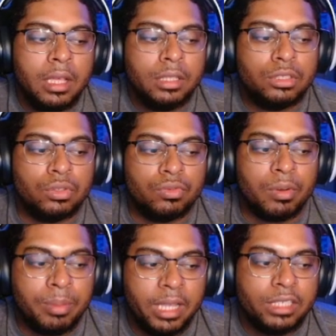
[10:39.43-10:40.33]
to
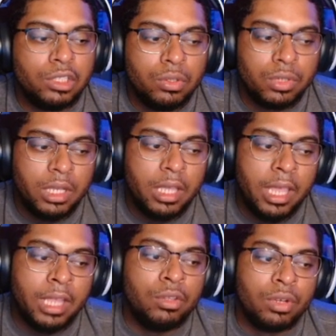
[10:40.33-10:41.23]
replace Luna,
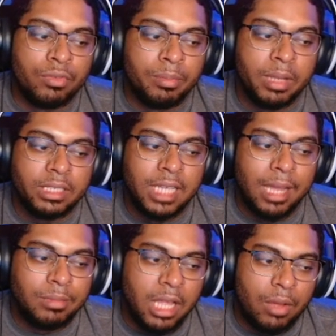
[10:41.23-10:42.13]
and you can replace
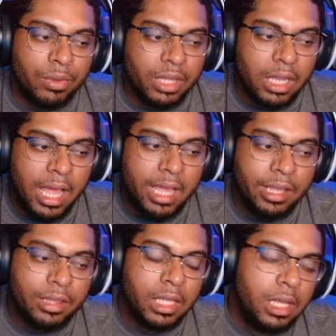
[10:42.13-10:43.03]
Heimdall with
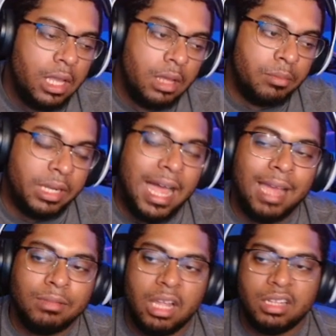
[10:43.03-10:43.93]
Goliath. But
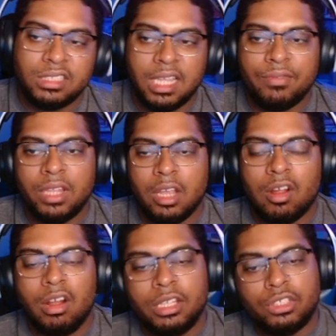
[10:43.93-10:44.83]
Heimdall is definitely a
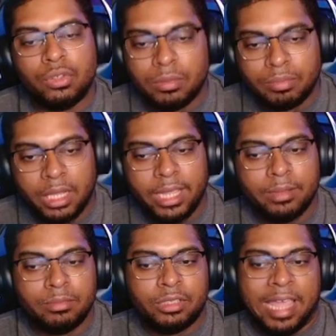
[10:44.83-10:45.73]
card that you can
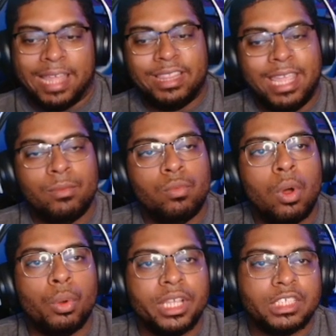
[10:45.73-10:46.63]
play that they
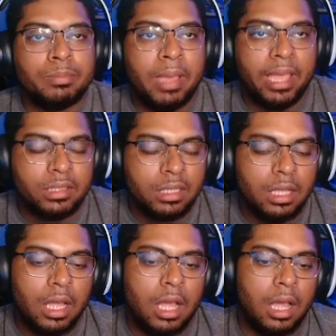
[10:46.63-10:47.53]
won't expect.
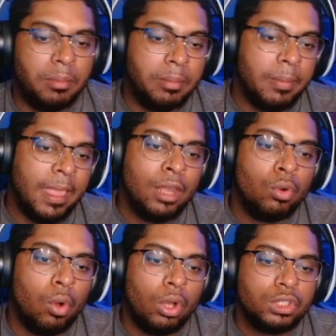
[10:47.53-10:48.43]

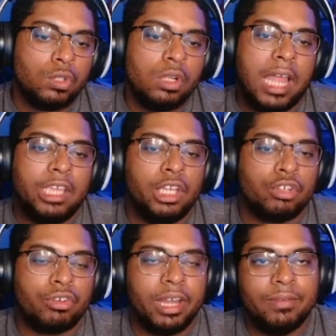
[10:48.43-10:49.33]
It'll also allow your
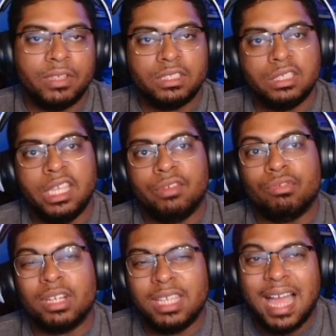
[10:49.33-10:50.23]
Kraven to get
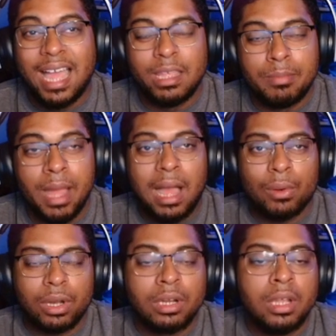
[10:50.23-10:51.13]
really high in power.